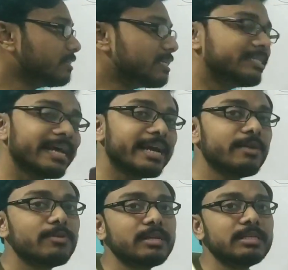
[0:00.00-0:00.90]
The
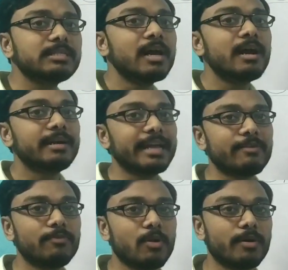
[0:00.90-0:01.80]
second one is
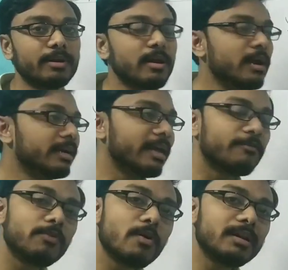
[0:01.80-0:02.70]
Teflon.
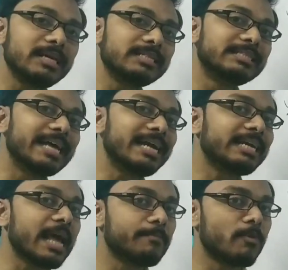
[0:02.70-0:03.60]
Teflon is
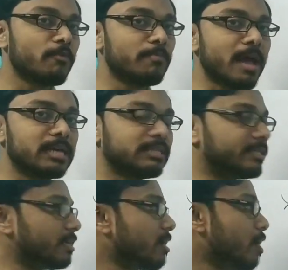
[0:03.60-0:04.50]
that type of
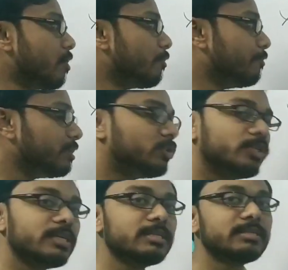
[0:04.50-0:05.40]
plastic which
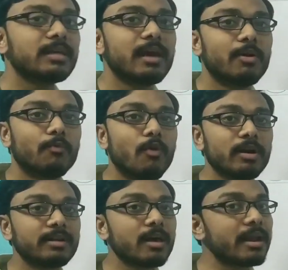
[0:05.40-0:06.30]
is
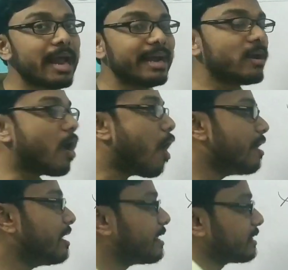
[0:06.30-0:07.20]
water and
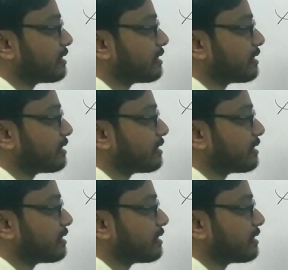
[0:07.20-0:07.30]
oil